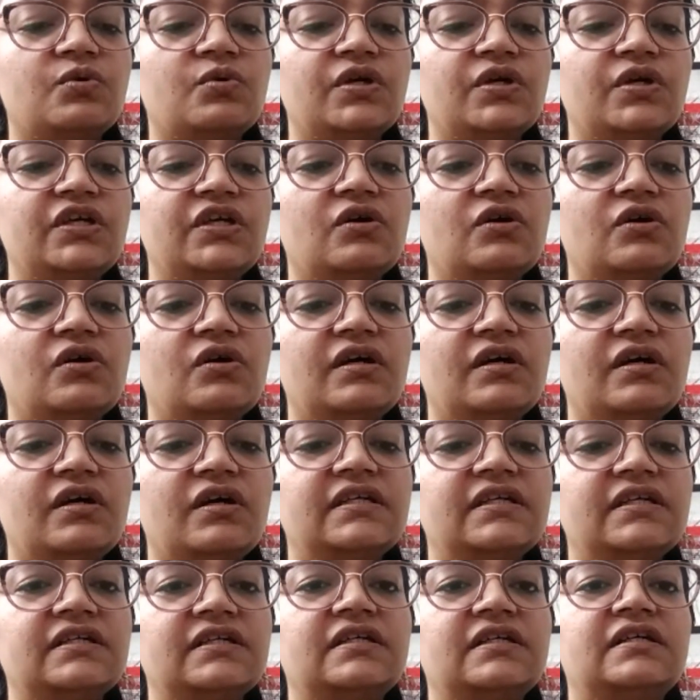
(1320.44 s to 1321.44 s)

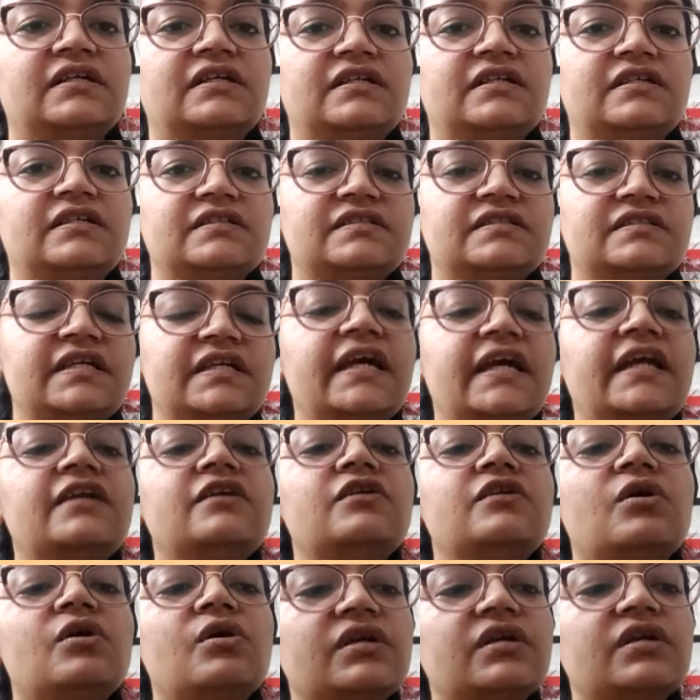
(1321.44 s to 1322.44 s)
your
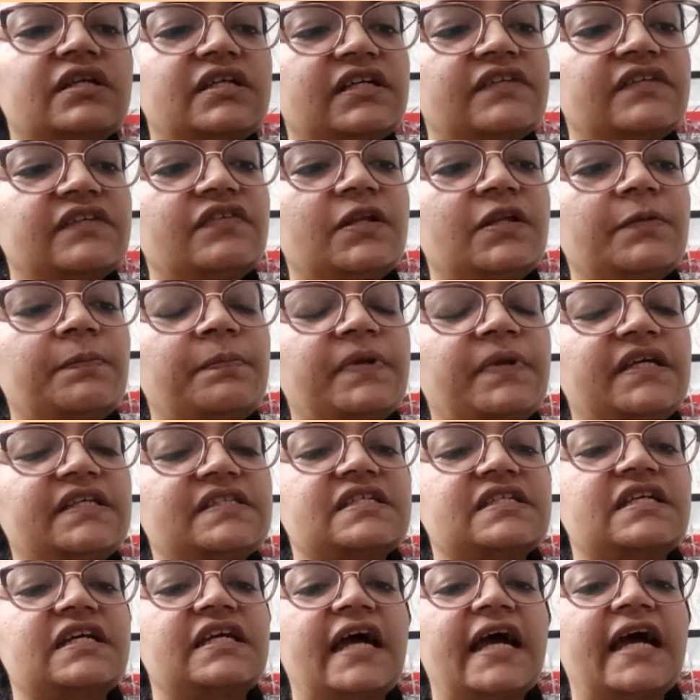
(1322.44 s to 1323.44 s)
skin doctor will
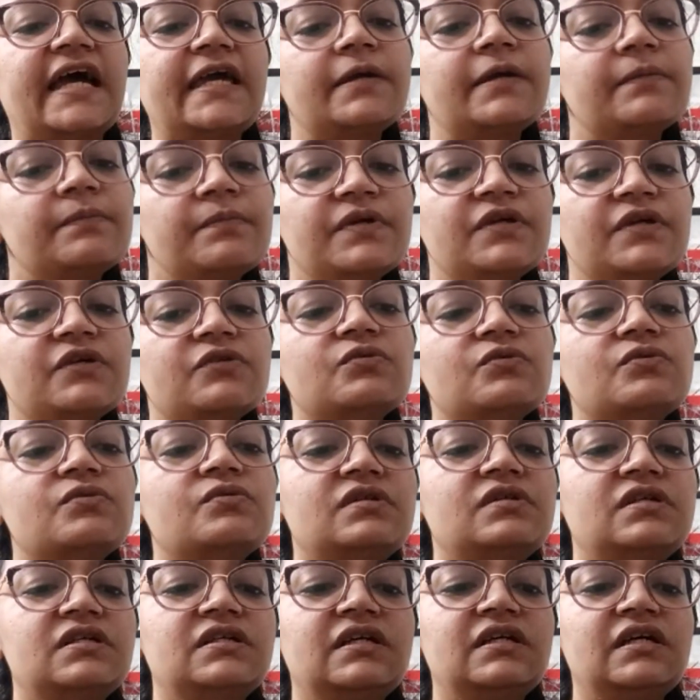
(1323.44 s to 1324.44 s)
prescribe
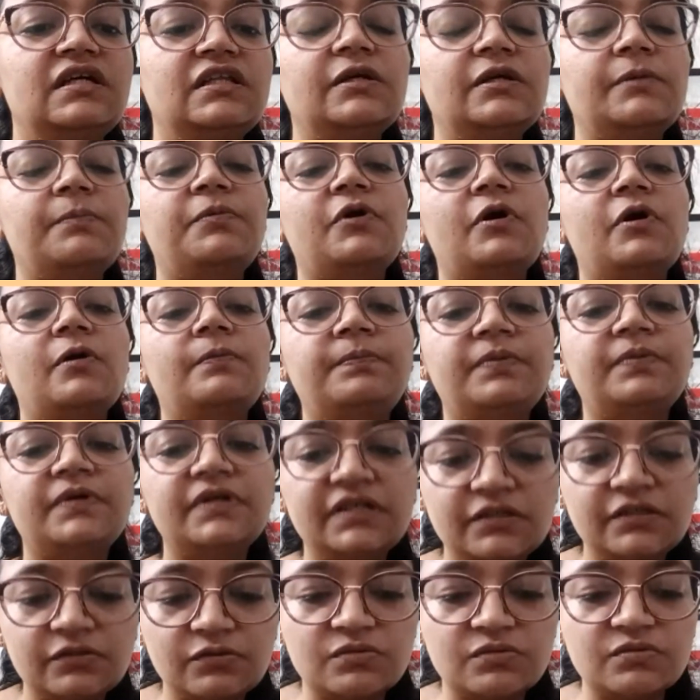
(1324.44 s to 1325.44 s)
you the
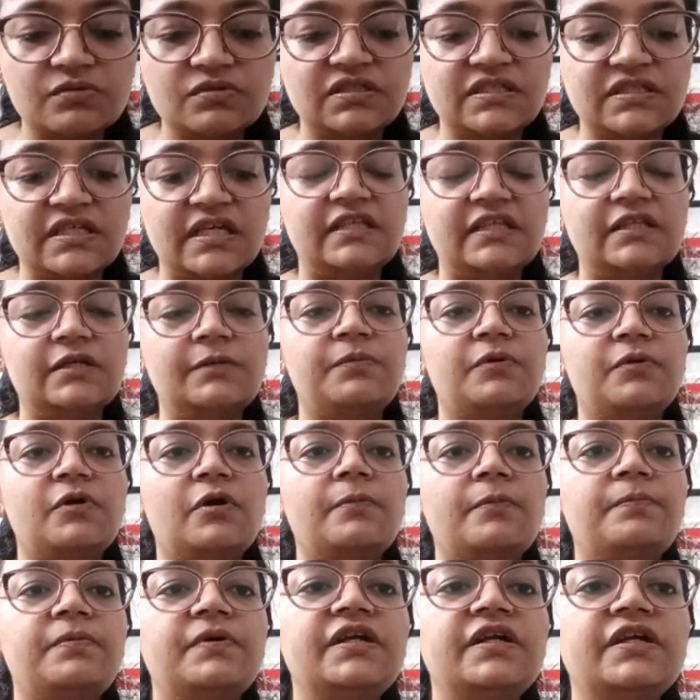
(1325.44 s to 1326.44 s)
proper dose and the
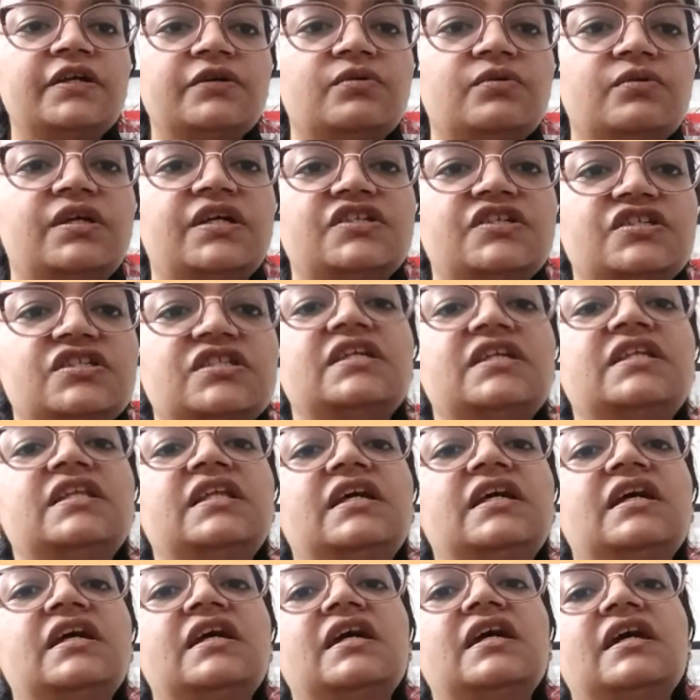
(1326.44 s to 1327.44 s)
proper
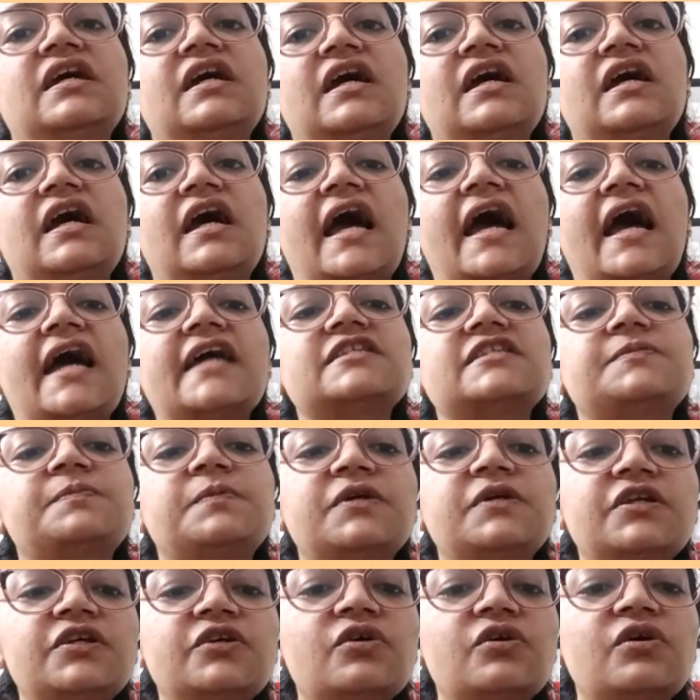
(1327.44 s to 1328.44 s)
duration as
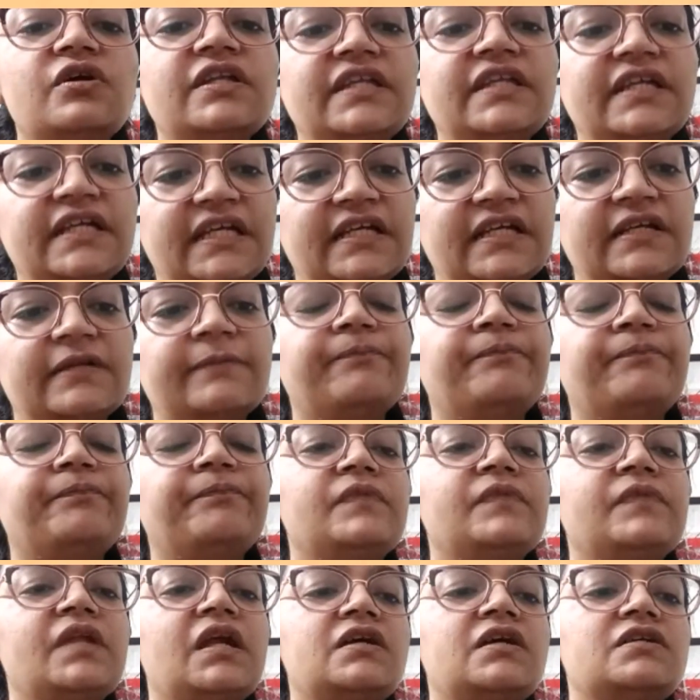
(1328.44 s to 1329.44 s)
per your need.
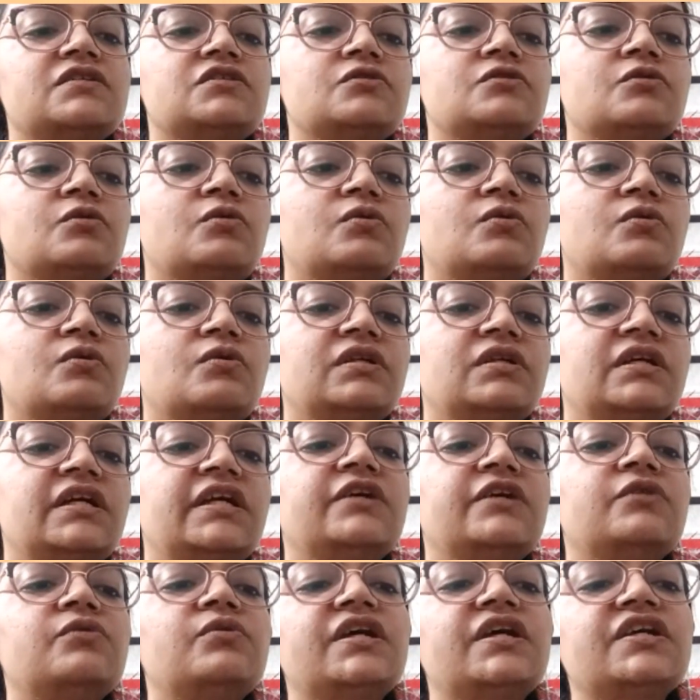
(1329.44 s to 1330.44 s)
So, the
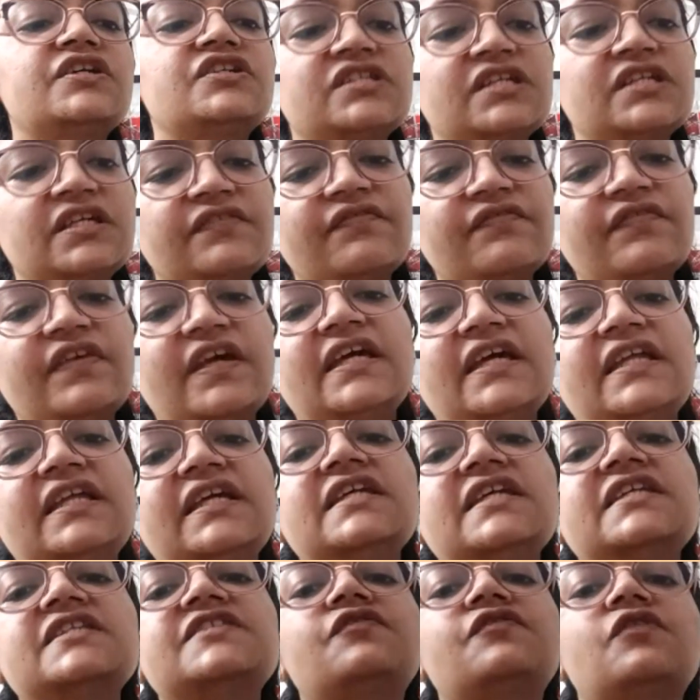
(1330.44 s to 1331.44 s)
duration
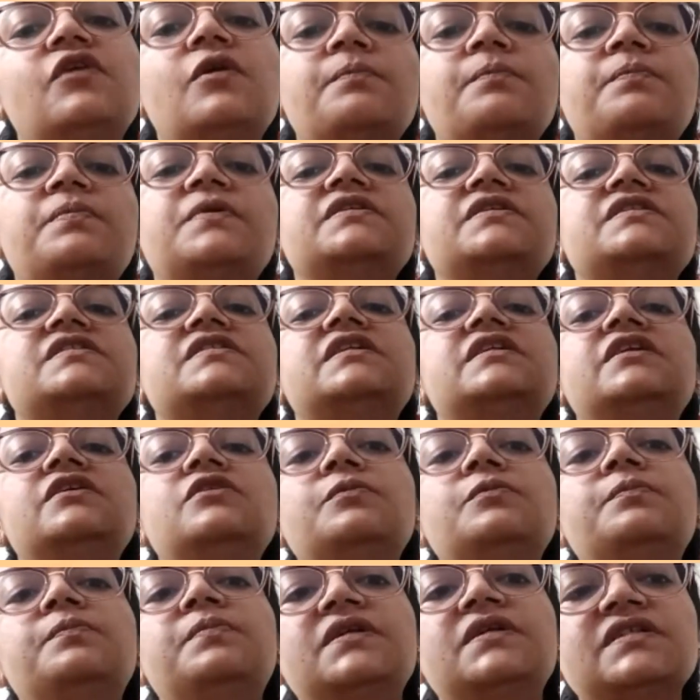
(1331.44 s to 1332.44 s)
varies from person
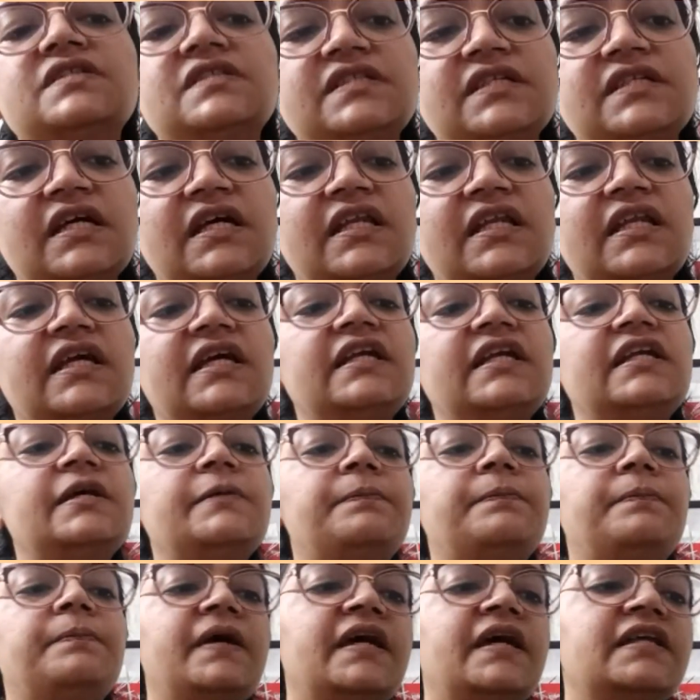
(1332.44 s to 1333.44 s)
to person. It
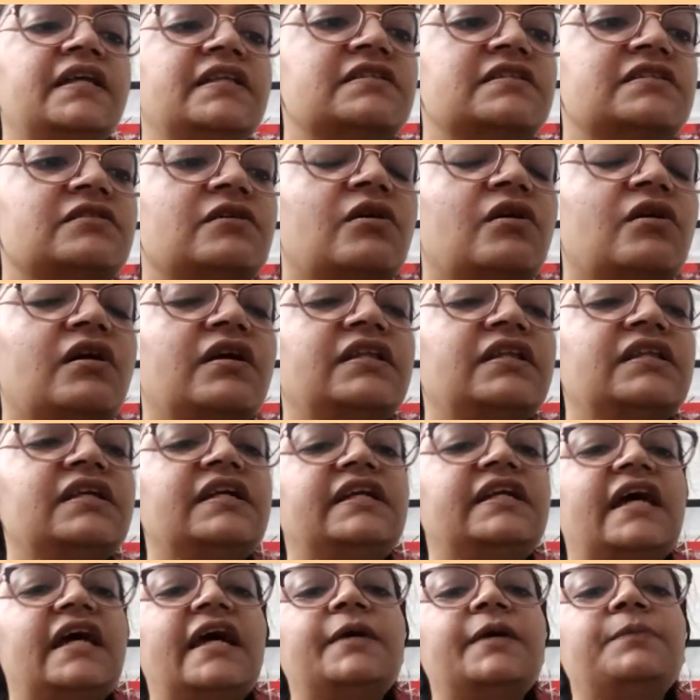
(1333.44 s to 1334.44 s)
depends on
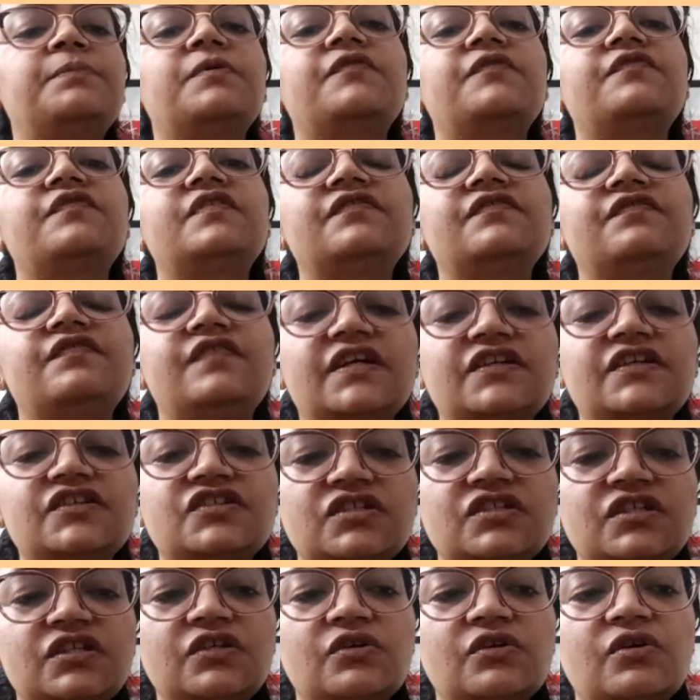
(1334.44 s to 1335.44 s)
the type of
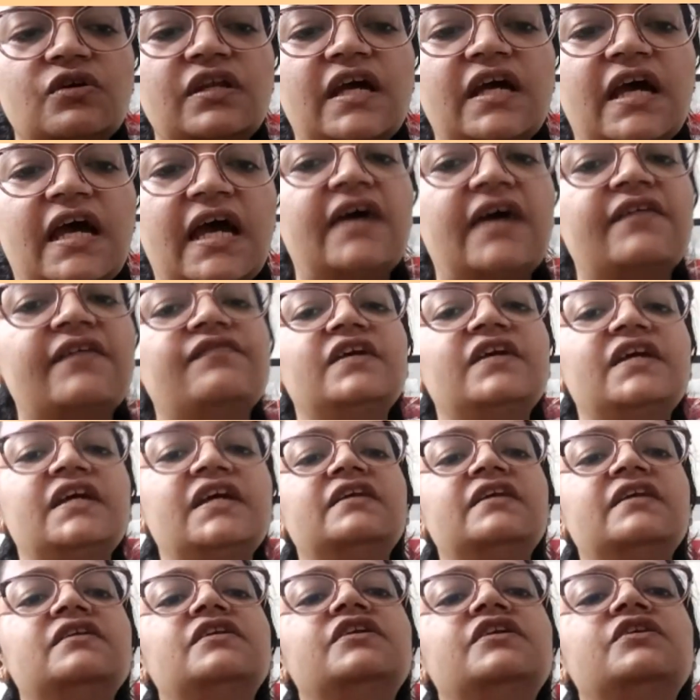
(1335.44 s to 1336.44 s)
infection you are
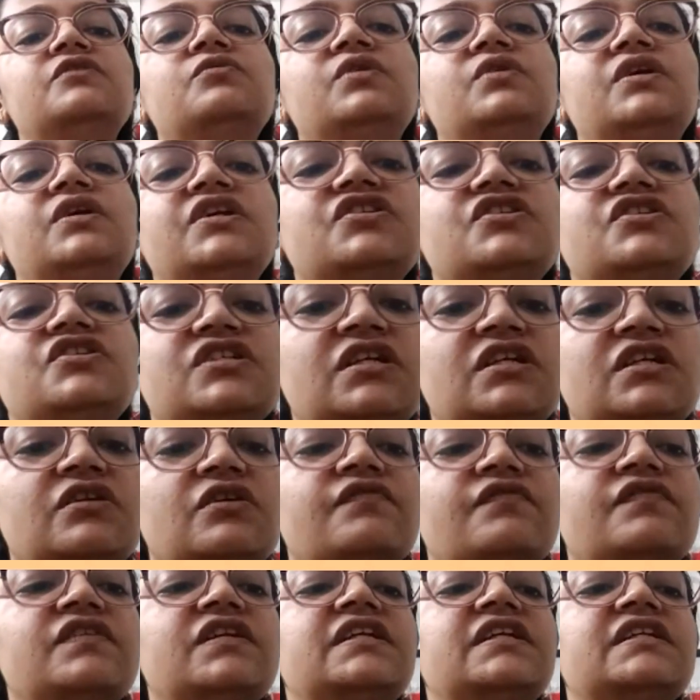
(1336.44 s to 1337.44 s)
having, the duration
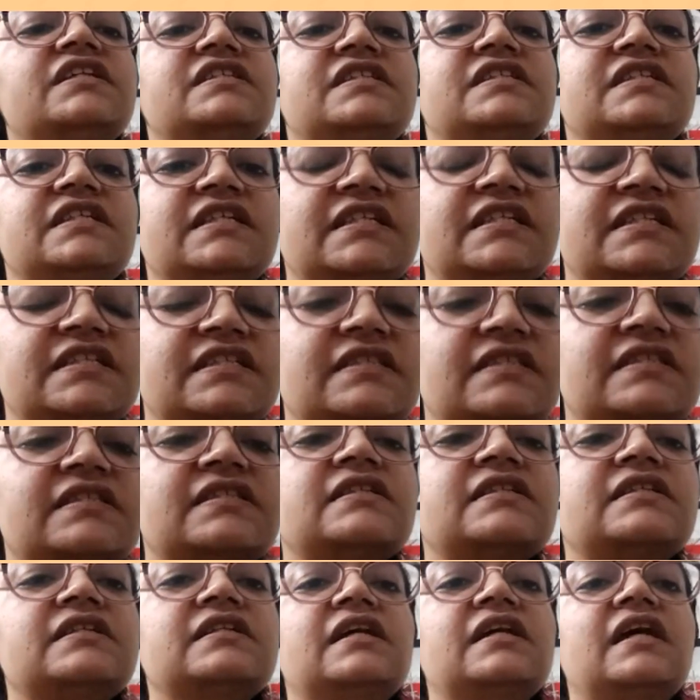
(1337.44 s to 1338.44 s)
of the disease,
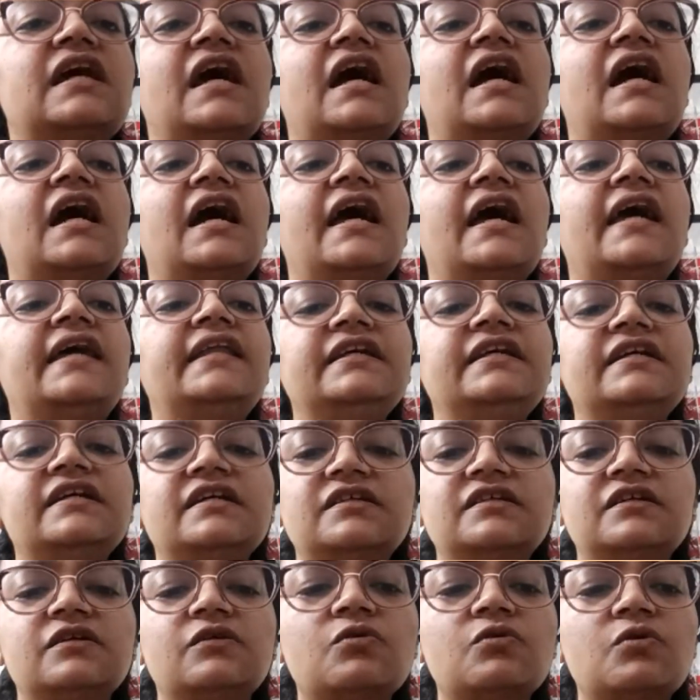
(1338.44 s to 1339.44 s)
any
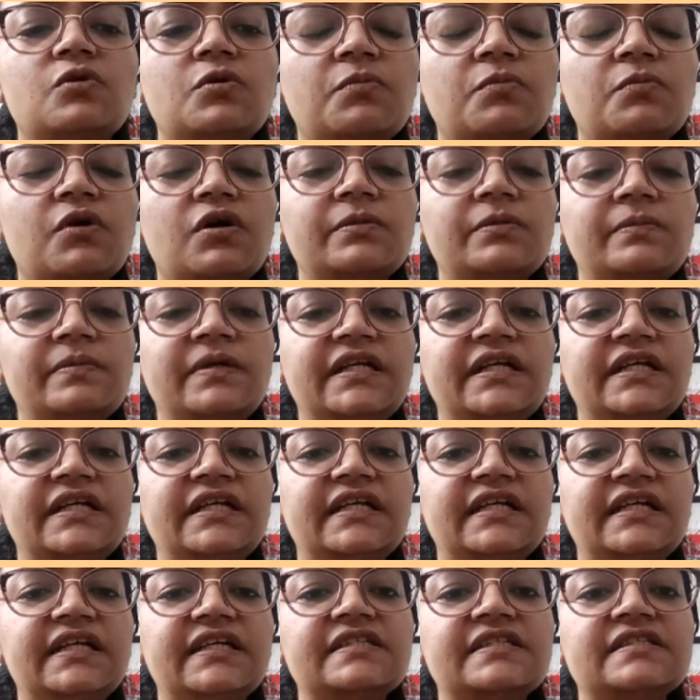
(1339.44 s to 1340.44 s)
other
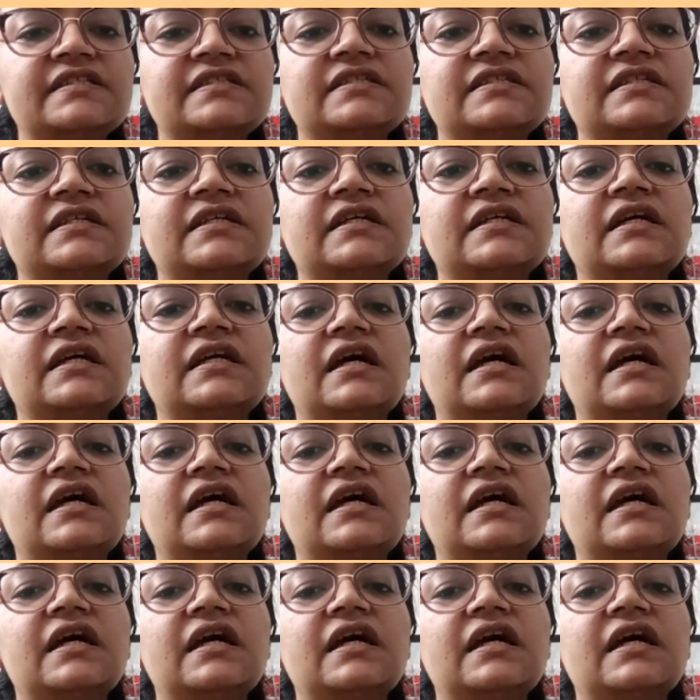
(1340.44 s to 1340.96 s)
comorbidities.